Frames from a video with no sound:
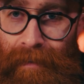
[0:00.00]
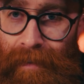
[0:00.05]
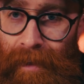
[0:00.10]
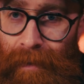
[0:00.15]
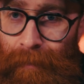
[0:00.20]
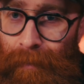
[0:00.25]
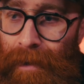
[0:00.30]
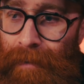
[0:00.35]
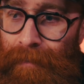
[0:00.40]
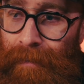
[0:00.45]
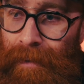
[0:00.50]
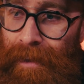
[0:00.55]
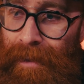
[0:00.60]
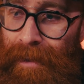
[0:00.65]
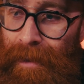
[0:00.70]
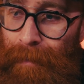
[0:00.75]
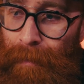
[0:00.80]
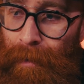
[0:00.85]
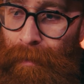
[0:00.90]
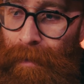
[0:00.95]
doing whatever,
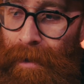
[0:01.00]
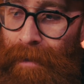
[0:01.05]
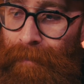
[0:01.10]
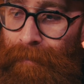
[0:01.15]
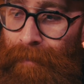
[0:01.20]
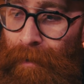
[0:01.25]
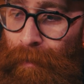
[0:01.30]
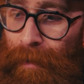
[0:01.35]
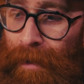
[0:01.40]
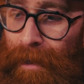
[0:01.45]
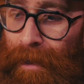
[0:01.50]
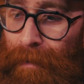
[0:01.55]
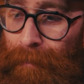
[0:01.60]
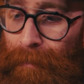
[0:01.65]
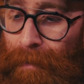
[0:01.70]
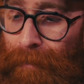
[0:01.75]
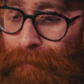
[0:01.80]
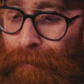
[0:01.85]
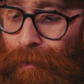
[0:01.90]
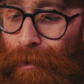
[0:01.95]
and then I'll hear
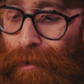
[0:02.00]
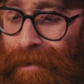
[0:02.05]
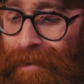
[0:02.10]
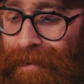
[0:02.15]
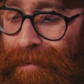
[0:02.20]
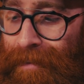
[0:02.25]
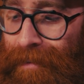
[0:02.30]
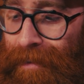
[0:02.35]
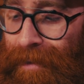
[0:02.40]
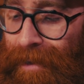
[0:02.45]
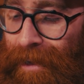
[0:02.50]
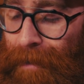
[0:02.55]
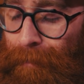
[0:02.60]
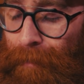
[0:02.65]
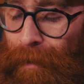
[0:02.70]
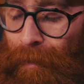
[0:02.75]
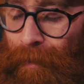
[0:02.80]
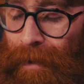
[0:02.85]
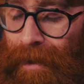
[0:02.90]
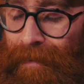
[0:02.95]
my voice and
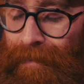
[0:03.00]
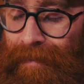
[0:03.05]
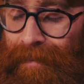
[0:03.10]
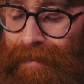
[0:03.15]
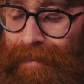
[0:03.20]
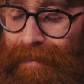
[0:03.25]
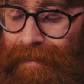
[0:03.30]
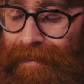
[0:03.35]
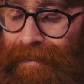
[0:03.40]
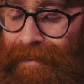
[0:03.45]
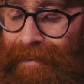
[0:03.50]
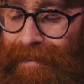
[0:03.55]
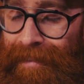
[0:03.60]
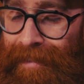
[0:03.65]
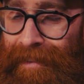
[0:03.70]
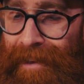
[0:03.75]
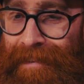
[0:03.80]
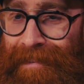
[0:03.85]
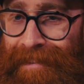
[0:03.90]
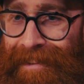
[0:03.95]
my wife's
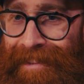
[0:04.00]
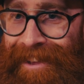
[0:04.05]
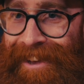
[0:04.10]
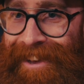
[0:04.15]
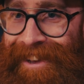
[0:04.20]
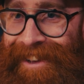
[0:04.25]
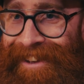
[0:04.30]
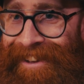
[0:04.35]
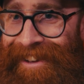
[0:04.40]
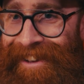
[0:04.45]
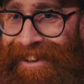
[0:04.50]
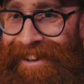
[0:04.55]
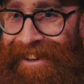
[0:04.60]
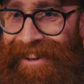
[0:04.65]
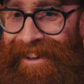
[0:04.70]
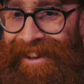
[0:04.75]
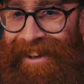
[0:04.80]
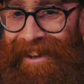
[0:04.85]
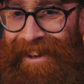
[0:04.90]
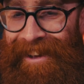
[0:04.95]
listening to it,
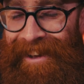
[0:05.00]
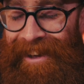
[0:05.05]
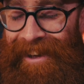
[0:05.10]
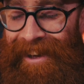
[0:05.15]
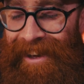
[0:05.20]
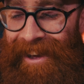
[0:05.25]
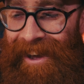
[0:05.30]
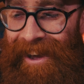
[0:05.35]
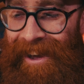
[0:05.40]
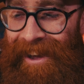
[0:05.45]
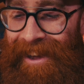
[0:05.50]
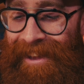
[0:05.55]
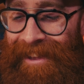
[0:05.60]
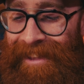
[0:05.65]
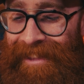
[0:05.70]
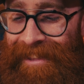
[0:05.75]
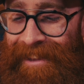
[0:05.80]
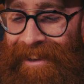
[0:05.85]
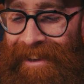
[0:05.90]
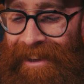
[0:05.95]

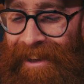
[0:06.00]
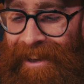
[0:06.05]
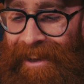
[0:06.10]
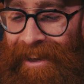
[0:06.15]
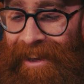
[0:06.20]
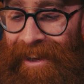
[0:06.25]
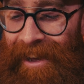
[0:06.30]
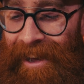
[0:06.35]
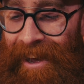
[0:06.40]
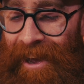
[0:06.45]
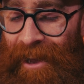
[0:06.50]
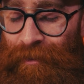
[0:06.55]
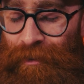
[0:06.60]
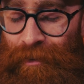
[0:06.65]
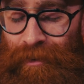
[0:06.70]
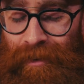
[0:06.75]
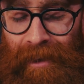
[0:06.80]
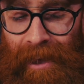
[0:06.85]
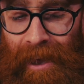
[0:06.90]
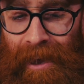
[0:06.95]
and I
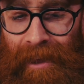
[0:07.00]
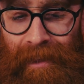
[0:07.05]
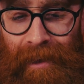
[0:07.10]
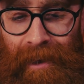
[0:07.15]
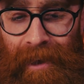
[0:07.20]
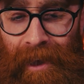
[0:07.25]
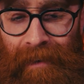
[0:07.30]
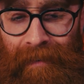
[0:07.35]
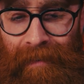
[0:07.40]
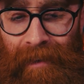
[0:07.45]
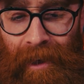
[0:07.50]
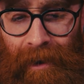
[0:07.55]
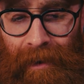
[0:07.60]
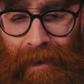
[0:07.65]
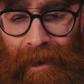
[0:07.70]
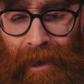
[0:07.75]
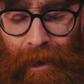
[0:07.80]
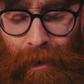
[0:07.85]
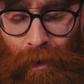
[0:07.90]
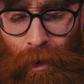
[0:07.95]
just get like, I start
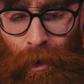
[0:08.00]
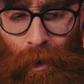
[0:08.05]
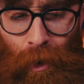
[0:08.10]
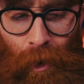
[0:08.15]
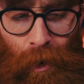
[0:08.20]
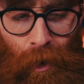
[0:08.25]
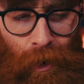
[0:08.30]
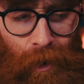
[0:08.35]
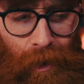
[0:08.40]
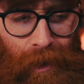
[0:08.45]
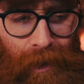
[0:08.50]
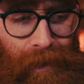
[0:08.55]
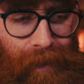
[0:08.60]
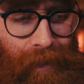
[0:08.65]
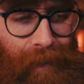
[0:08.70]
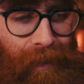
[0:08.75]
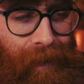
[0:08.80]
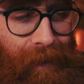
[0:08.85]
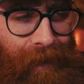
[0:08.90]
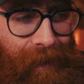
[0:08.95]
getting hot
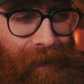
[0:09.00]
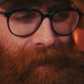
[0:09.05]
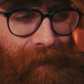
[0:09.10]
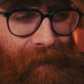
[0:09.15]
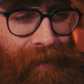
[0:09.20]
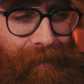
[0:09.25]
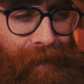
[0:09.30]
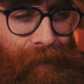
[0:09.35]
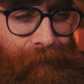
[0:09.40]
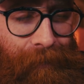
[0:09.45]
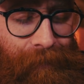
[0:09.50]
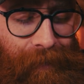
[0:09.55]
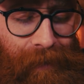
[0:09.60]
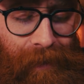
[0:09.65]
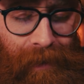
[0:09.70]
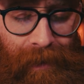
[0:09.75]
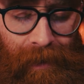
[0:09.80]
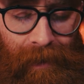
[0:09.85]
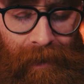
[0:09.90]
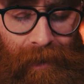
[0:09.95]
and like, as if
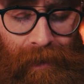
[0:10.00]
like,